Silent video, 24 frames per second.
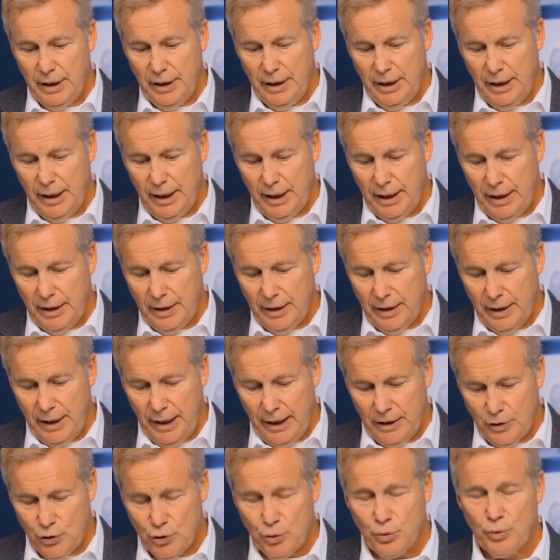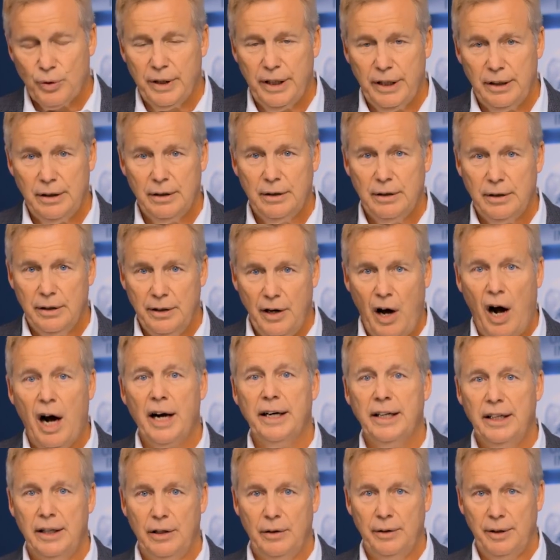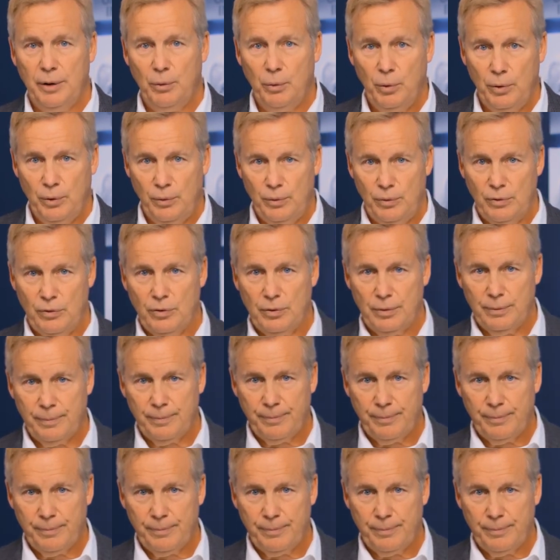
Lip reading: and treat non-healing wounds.